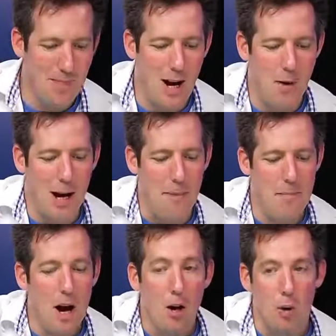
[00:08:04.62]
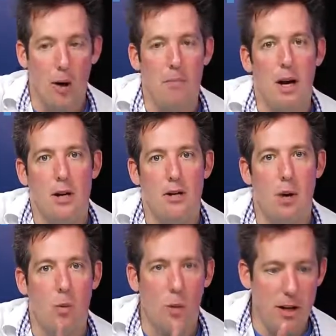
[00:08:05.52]
Okay, cool.
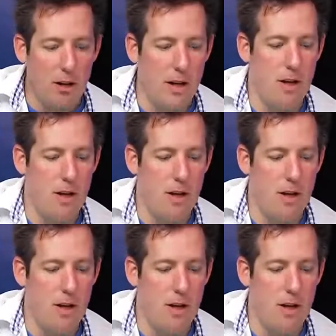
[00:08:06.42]
So what you're going to